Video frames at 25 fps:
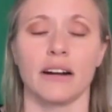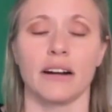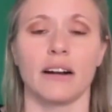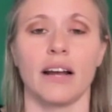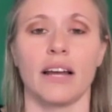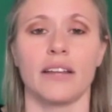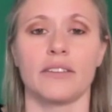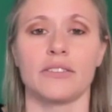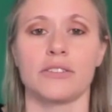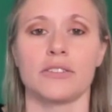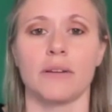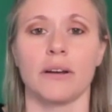
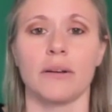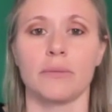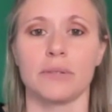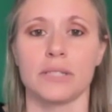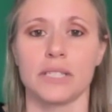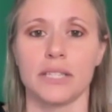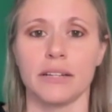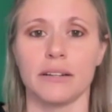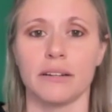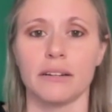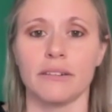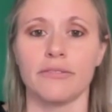And so I was
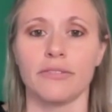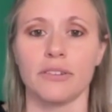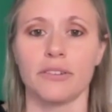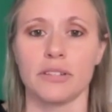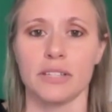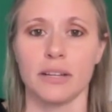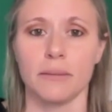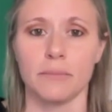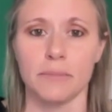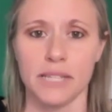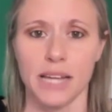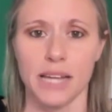there for
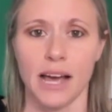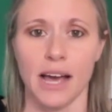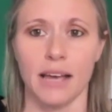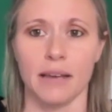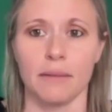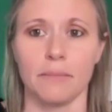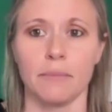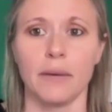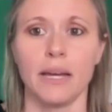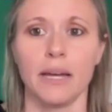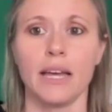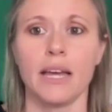some
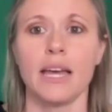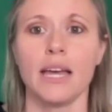time.